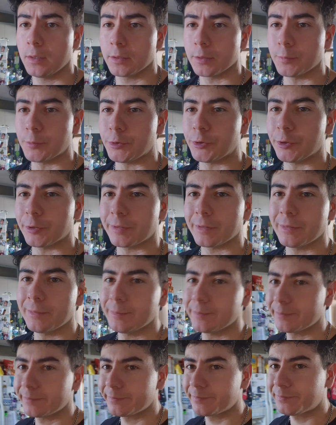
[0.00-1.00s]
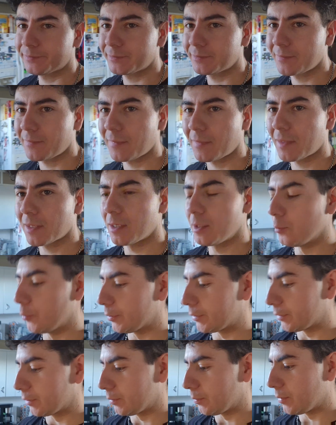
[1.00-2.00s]
chicken
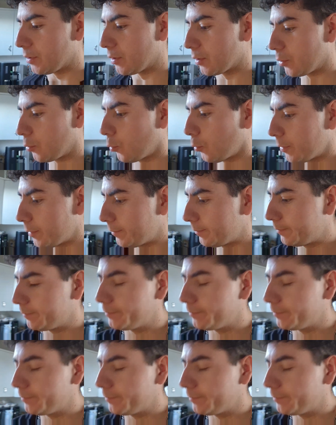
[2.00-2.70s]
with some corn.